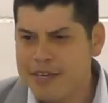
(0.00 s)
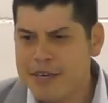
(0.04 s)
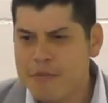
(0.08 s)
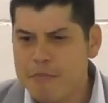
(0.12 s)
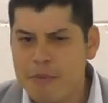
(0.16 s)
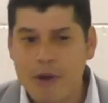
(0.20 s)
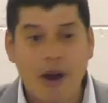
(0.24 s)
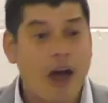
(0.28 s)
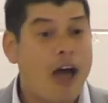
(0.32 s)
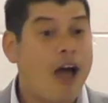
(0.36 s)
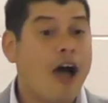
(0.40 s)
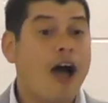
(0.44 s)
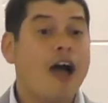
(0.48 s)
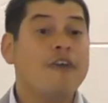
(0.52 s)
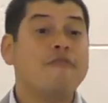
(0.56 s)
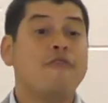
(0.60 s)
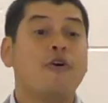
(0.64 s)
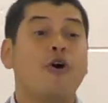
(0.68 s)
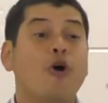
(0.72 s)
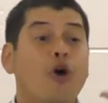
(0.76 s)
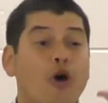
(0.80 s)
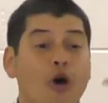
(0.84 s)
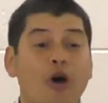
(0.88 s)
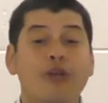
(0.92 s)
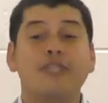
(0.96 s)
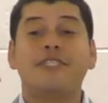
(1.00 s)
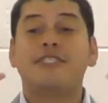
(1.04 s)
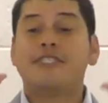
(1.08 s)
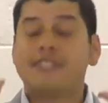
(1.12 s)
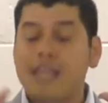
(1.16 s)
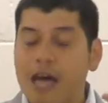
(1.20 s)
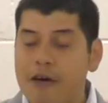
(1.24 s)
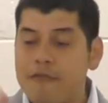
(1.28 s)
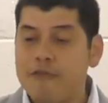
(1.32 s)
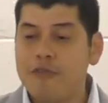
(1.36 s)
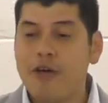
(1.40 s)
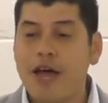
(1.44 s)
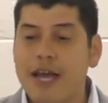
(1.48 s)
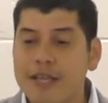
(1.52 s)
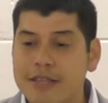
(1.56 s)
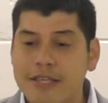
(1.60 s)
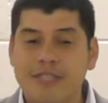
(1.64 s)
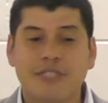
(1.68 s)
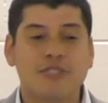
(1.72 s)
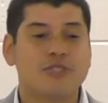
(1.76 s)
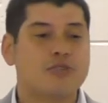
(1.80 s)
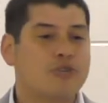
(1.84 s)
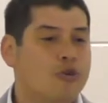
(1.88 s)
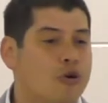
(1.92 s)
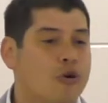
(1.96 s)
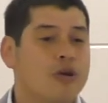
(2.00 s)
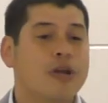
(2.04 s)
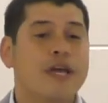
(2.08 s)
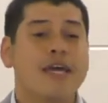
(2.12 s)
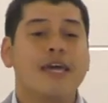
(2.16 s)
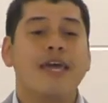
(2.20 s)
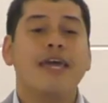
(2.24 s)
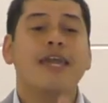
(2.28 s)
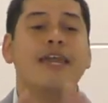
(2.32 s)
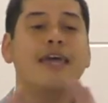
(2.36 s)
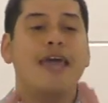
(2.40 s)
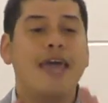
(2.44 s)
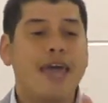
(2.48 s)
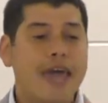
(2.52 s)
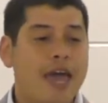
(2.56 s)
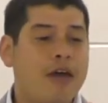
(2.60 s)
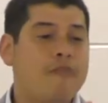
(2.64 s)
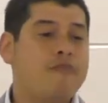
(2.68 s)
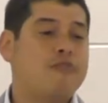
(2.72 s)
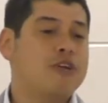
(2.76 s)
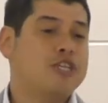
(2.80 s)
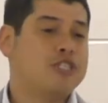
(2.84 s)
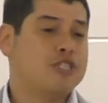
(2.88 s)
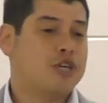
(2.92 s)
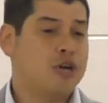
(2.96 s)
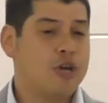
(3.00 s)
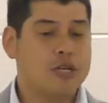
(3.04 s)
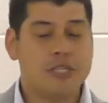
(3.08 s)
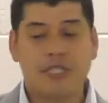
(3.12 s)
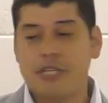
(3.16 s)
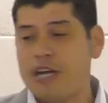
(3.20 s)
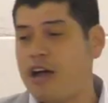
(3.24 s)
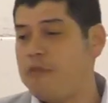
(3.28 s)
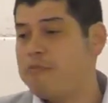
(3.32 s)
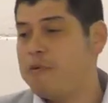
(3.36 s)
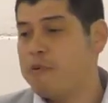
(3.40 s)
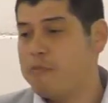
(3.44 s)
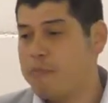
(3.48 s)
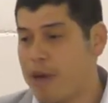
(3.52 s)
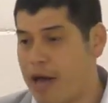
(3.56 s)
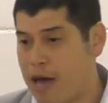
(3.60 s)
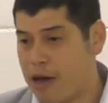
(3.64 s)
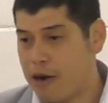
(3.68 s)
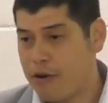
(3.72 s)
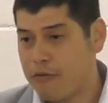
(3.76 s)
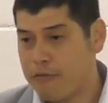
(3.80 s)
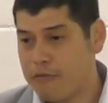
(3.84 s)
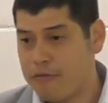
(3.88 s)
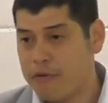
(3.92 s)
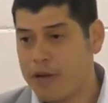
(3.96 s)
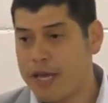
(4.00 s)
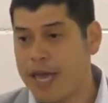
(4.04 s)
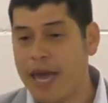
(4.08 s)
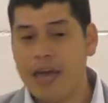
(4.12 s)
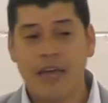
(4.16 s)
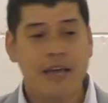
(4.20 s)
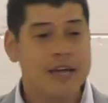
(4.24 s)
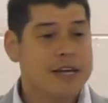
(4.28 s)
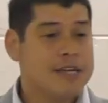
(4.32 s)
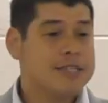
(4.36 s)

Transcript: But I, have heard stuff like this taught in every church that I've been part of, okay?